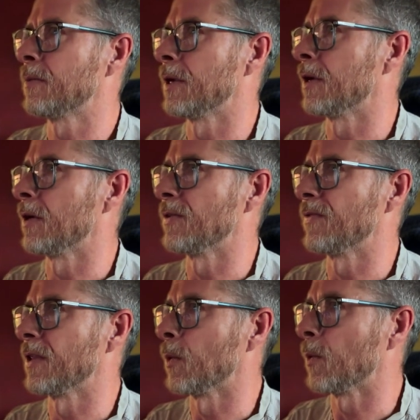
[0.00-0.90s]
What are your goals
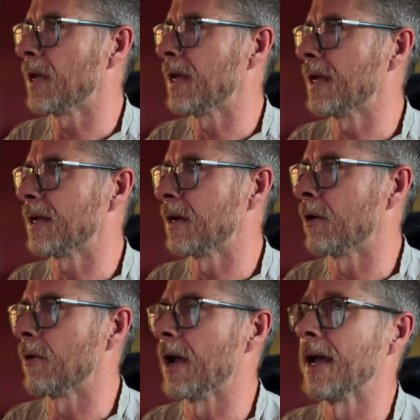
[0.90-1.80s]
for the week?
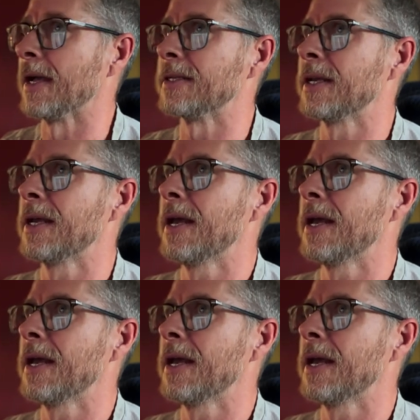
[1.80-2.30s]
All right.